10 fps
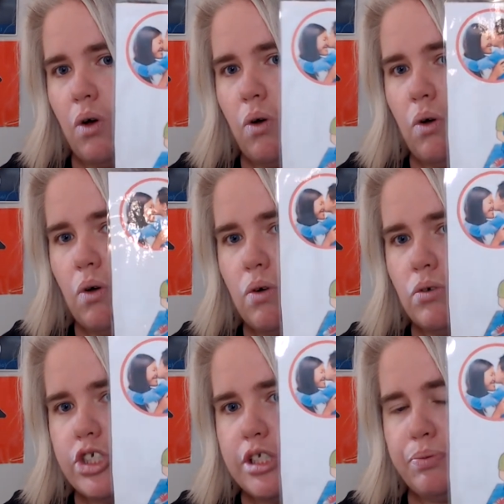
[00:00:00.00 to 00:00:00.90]
oh
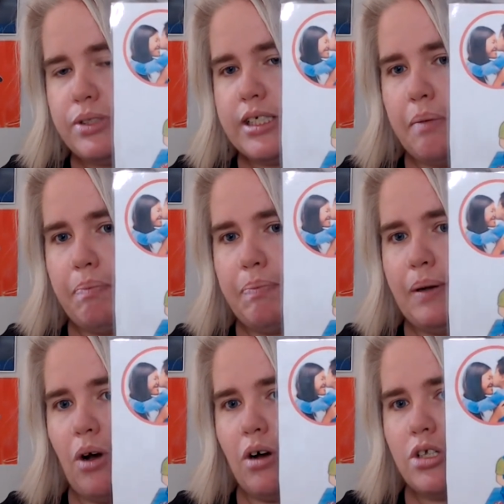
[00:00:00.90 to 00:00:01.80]
she's putting a
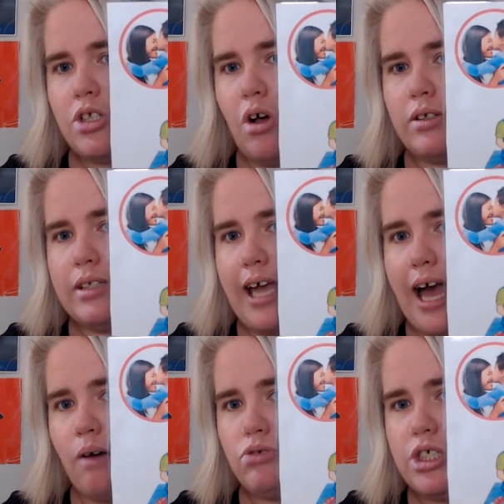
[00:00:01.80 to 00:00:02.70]
plaster on the
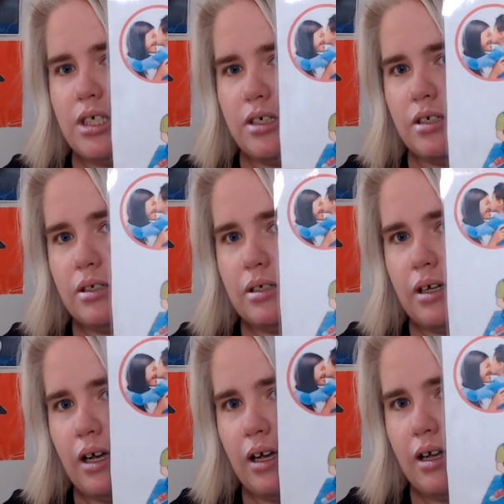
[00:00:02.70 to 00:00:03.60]
ouchie
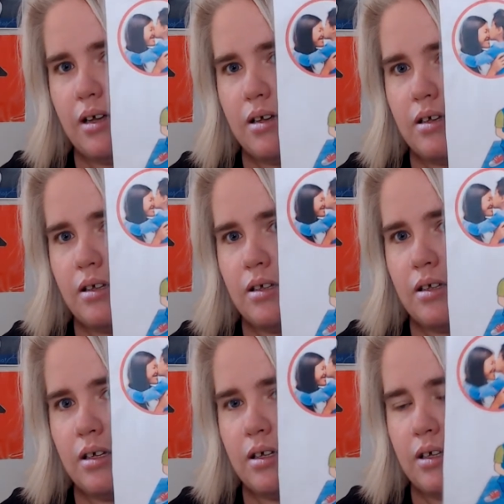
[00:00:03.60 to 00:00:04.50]
huh
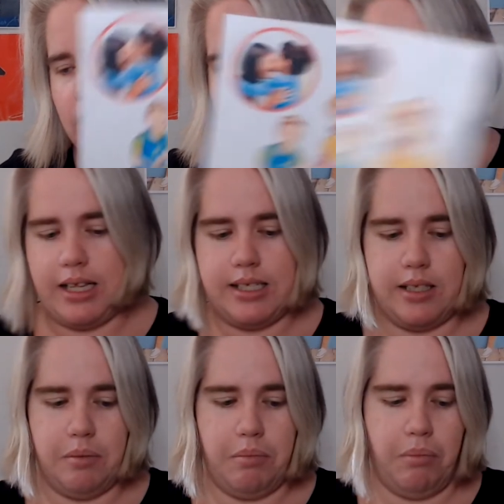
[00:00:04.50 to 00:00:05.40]
that's
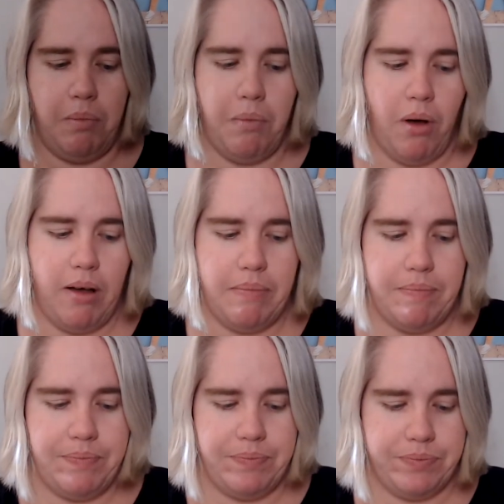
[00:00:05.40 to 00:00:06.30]
the mom.
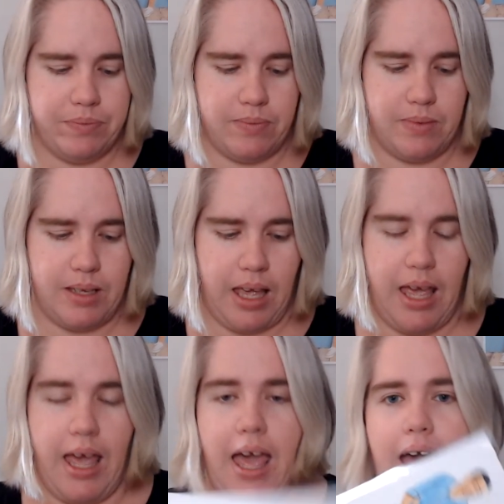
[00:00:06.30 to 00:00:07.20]

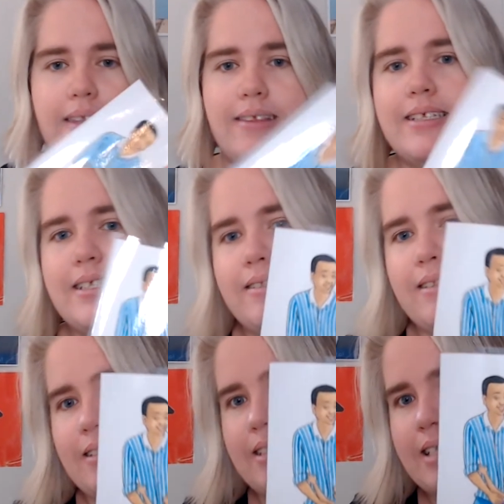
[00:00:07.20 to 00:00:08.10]
And this is
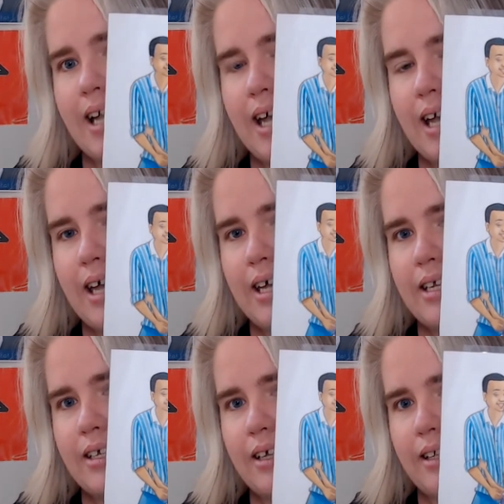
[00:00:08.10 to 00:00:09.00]
the
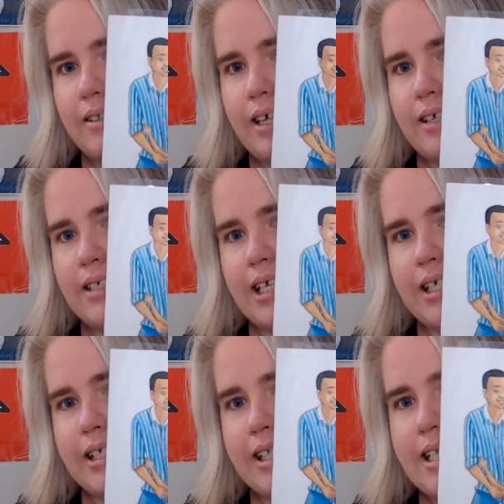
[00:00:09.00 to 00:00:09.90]
dad. And their
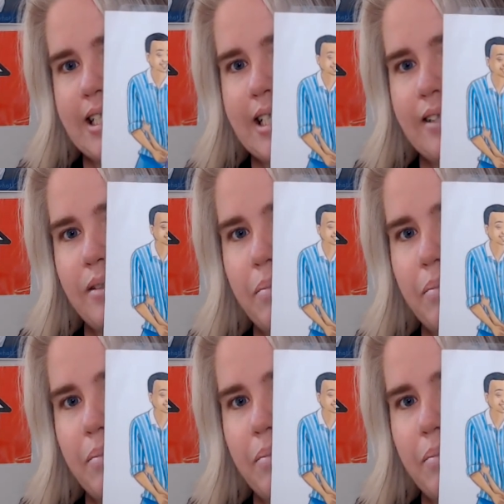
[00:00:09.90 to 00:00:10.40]
daddy's kissing the